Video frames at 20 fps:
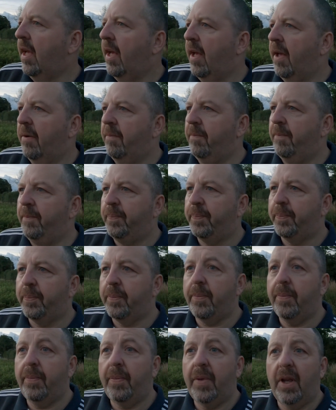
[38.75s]
I'm
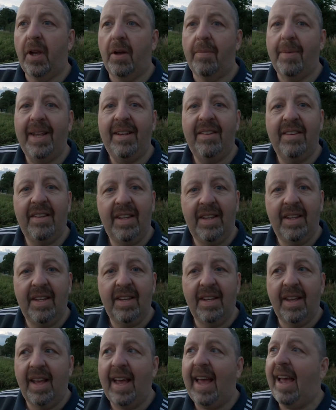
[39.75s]
actually
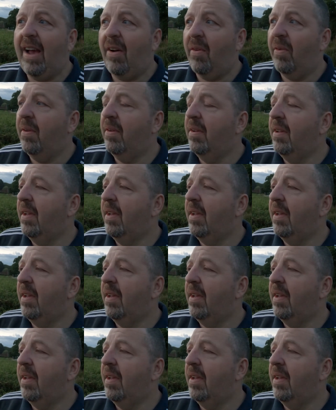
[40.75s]
out